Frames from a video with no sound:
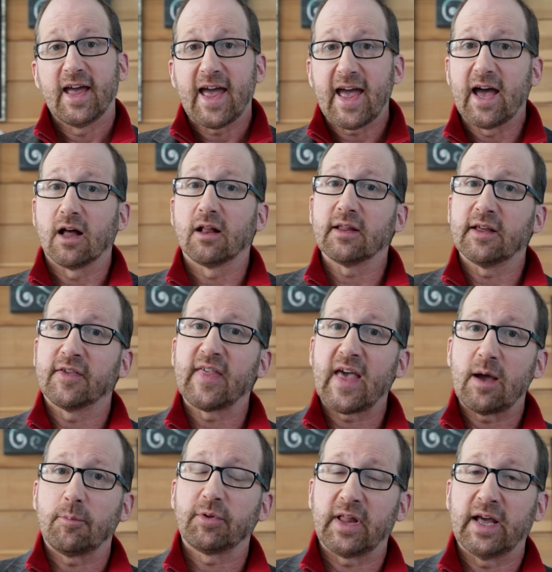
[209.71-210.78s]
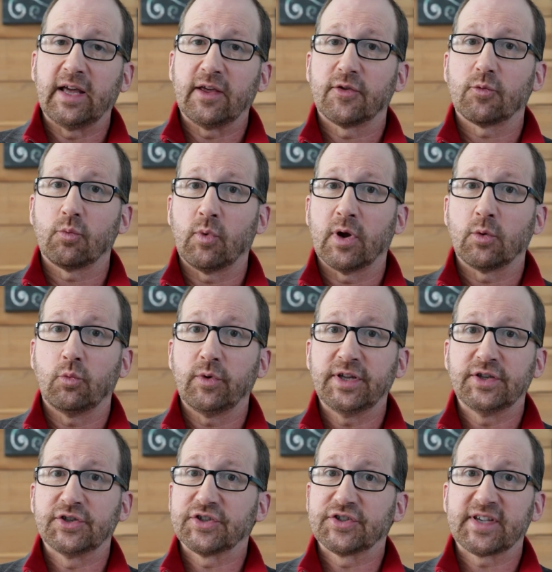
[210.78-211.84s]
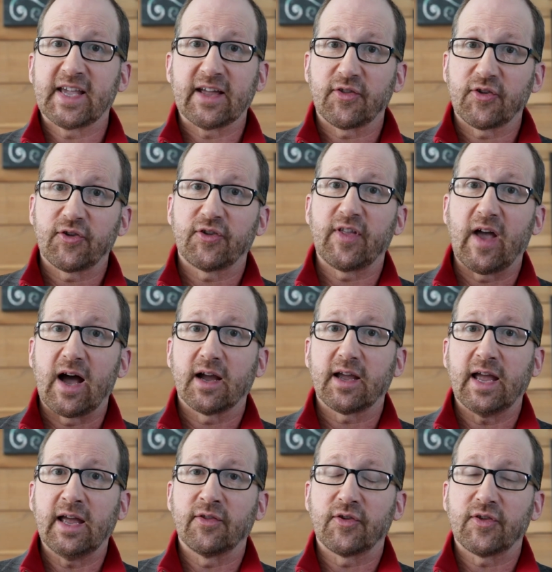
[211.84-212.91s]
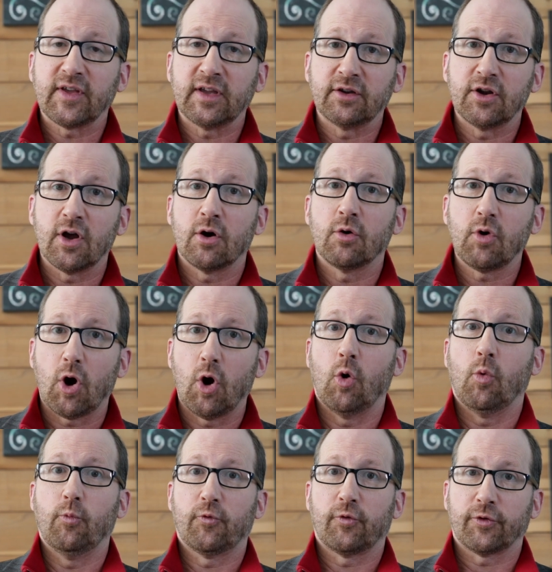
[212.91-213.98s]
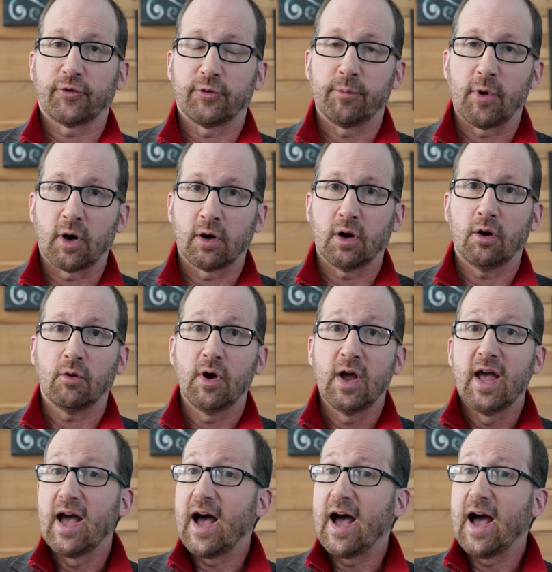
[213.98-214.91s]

Hell is that place when we just get stuck and see no hope for tomorrow.